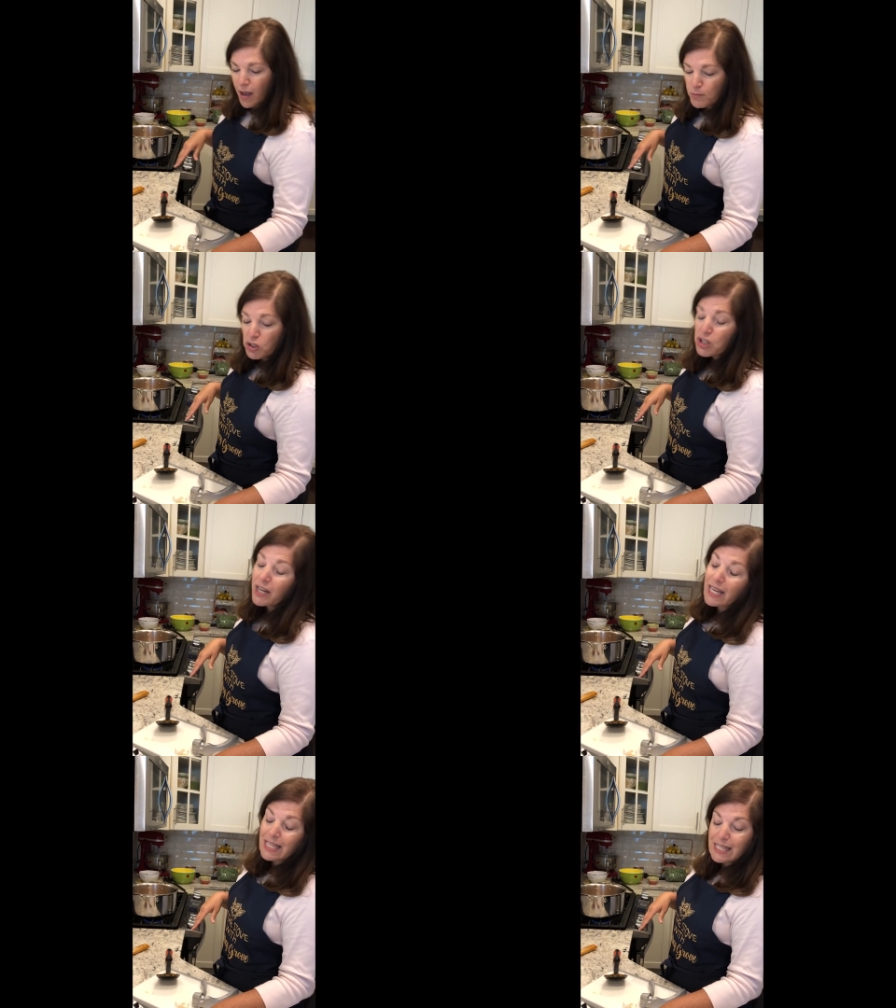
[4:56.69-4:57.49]
I'm just
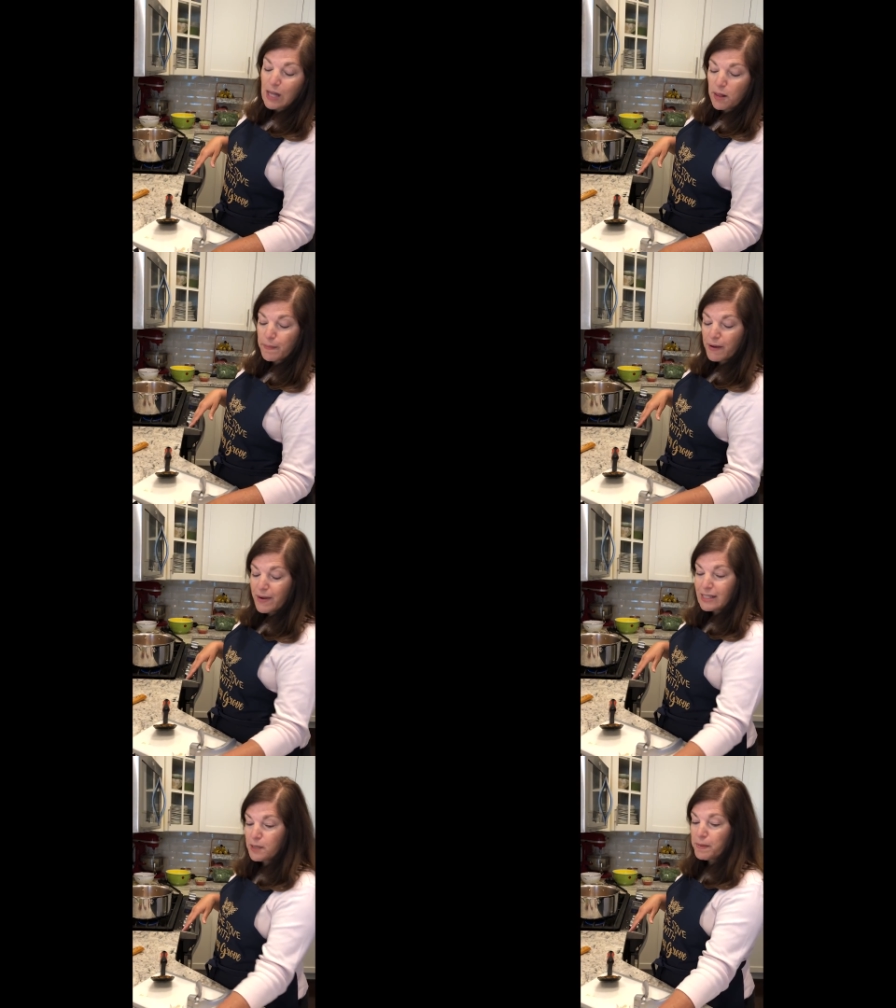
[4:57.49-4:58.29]
gonna consult my
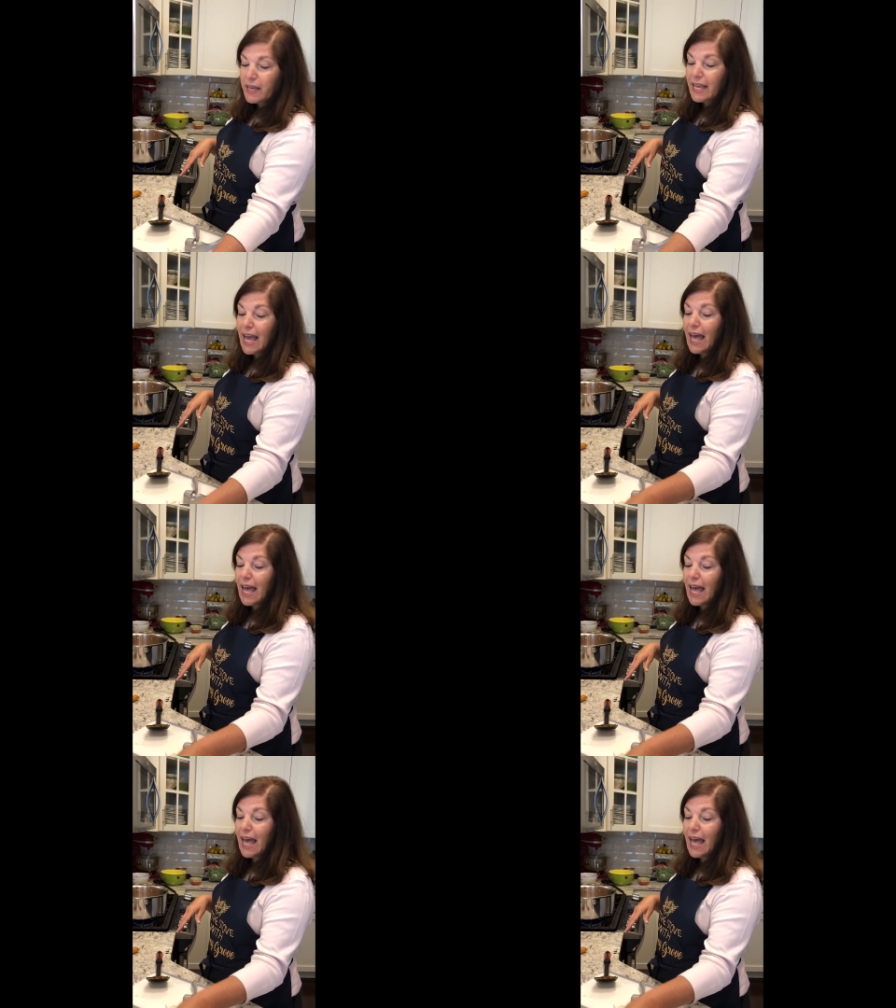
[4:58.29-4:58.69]
recipe.